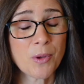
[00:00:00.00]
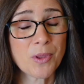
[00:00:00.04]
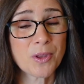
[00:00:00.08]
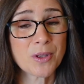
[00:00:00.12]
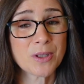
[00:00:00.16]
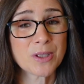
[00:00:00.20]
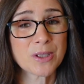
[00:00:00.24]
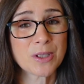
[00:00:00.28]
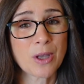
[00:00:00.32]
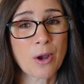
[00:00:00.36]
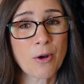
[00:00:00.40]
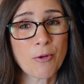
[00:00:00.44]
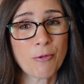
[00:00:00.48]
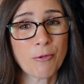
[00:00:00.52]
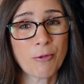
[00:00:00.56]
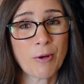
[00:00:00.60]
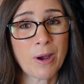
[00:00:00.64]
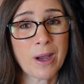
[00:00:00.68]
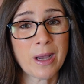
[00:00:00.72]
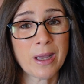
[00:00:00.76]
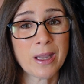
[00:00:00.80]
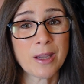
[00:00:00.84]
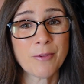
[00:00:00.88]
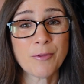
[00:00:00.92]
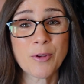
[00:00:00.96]
with a
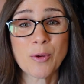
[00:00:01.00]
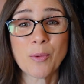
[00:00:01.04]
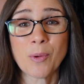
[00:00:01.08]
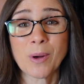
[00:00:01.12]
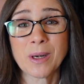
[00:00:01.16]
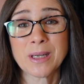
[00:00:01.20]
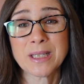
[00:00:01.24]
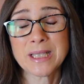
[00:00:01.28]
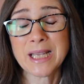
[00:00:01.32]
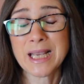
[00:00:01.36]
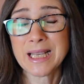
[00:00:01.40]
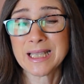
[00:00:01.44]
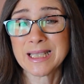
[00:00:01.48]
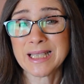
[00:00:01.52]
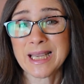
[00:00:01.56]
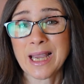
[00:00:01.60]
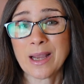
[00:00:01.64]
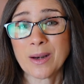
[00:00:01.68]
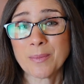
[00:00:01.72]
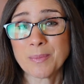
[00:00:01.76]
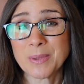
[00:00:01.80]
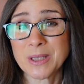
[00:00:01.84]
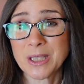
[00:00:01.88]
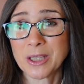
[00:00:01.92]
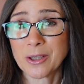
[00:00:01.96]
sofa, if you want to test
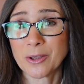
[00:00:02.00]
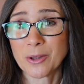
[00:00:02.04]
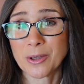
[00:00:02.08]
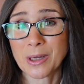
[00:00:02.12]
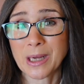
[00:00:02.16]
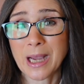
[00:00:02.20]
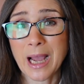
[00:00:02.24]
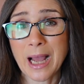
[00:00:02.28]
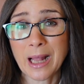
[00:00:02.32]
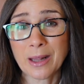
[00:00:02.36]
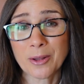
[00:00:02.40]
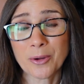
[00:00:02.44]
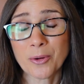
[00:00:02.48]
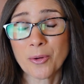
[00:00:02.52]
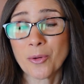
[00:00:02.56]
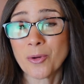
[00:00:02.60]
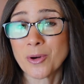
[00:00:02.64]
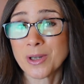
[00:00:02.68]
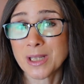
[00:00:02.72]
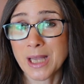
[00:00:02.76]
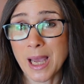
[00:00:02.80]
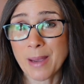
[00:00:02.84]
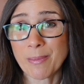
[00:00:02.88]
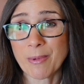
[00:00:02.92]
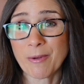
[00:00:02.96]
out a particular color
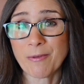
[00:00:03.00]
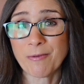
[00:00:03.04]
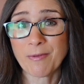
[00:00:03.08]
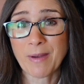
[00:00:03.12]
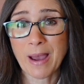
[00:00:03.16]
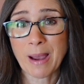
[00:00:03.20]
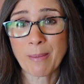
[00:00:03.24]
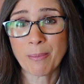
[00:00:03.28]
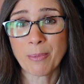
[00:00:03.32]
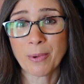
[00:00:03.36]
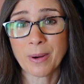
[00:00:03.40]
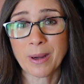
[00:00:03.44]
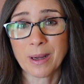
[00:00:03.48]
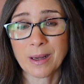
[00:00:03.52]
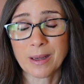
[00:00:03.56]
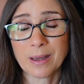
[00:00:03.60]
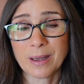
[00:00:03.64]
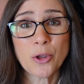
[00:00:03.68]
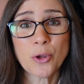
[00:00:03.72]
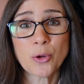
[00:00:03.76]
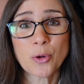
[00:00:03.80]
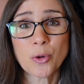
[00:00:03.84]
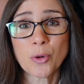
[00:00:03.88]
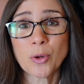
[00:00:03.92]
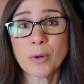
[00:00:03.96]
or type of fabric,
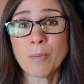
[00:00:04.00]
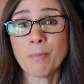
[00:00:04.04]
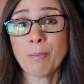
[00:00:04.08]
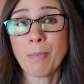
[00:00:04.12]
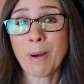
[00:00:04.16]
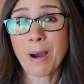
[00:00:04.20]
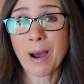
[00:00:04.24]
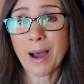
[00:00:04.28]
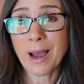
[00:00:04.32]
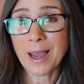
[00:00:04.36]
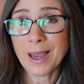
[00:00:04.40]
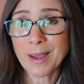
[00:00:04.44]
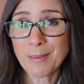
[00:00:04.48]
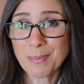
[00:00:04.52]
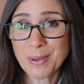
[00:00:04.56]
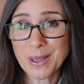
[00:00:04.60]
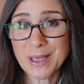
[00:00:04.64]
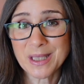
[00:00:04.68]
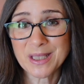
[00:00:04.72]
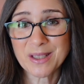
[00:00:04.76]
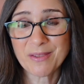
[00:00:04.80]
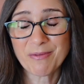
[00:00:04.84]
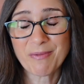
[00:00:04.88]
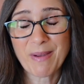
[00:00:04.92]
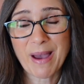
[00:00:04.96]
you could buy a
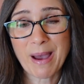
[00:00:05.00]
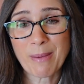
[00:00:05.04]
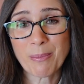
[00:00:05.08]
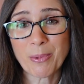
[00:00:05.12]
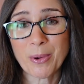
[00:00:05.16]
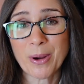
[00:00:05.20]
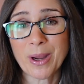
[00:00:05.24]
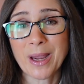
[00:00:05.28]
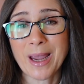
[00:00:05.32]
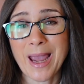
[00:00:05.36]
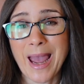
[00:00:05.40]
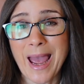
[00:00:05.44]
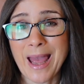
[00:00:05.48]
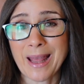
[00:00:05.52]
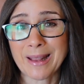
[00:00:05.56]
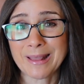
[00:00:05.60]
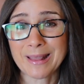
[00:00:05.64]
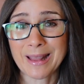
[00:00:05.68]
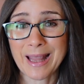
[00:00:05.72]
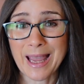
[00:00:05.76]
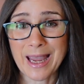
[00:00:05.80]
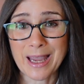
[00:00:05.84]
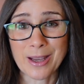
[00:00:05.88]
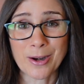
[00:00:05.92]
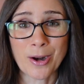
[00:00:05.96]
piece of fabric
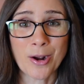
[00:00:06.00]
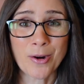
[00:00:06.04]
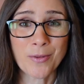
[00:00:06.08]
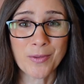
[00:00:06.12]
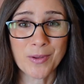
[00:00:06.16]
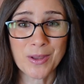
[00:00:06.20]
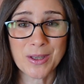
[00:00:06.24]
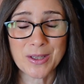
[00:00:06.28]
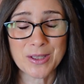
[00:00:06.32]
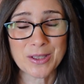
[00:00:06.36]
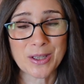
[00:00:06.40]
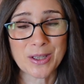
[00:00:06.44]
and lay it over the